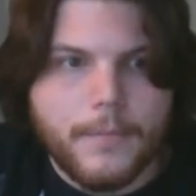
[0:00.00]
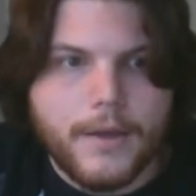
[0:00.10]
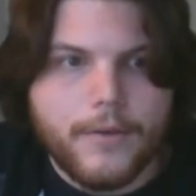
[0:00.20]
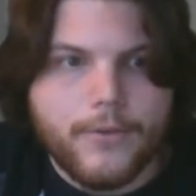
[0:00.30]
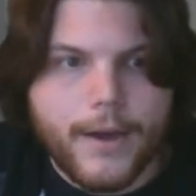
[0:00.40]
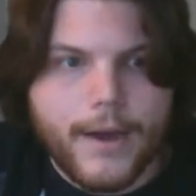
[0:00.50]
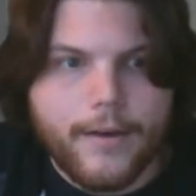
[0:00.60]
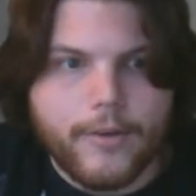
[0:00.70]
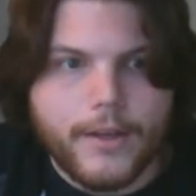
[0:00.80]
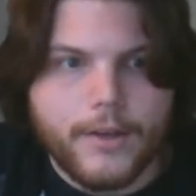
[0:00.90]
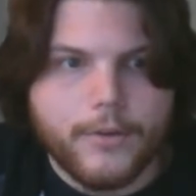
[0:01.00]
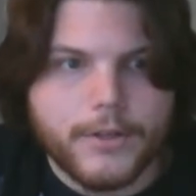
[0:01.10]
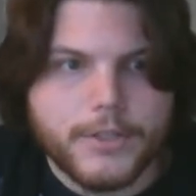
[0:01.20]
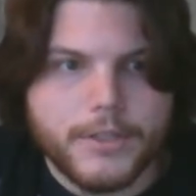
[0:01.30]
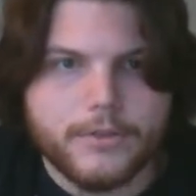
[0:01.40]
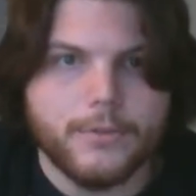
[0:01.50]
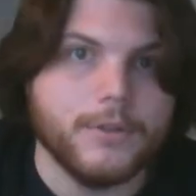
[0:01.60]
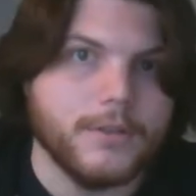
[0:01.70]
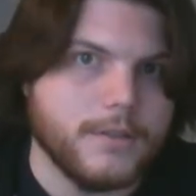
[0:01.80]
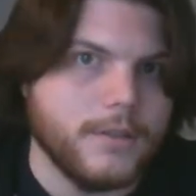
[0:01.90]
If you have any questions or want
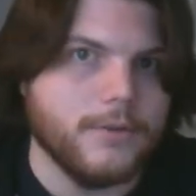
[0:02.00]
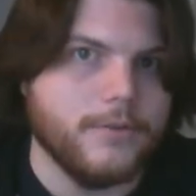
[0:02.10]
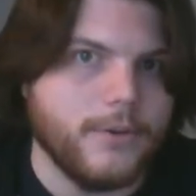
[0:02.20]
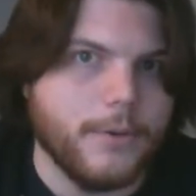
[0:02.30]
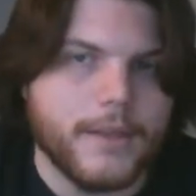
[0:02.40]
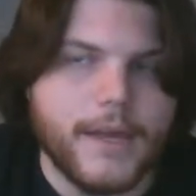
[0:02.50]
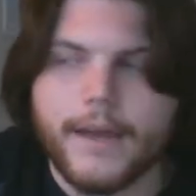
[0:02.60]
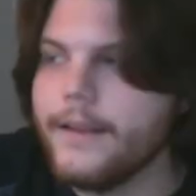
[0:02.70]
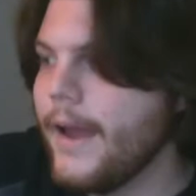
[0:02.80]
to see a review on that,